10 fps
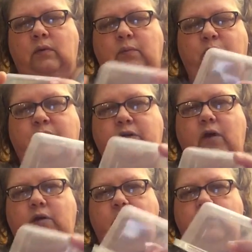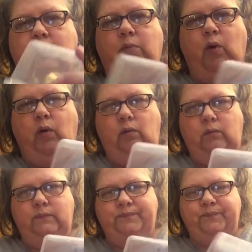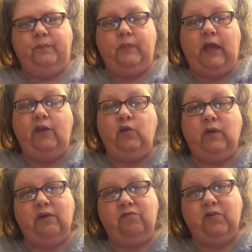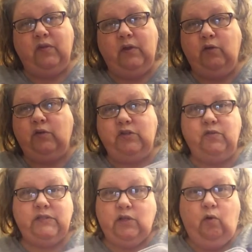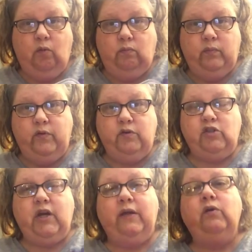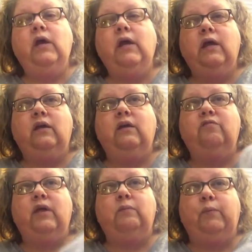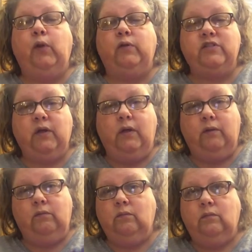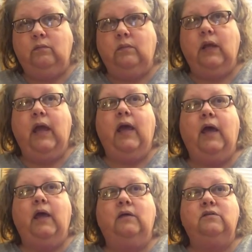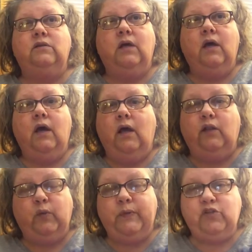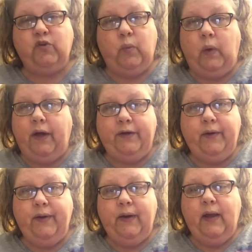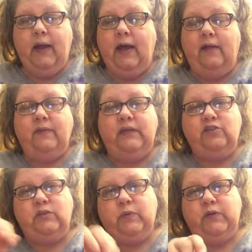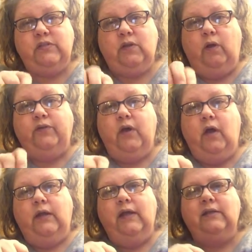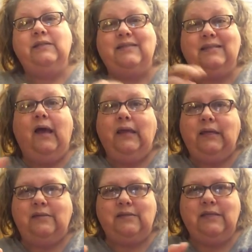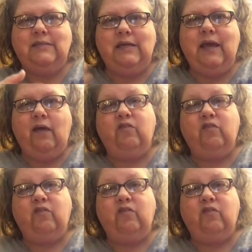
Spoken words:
put it on in a bowl and you could do this at home with your child, give them a bowl of salt and a little pitcher of water and they just put the salt on, and it's science. They see how the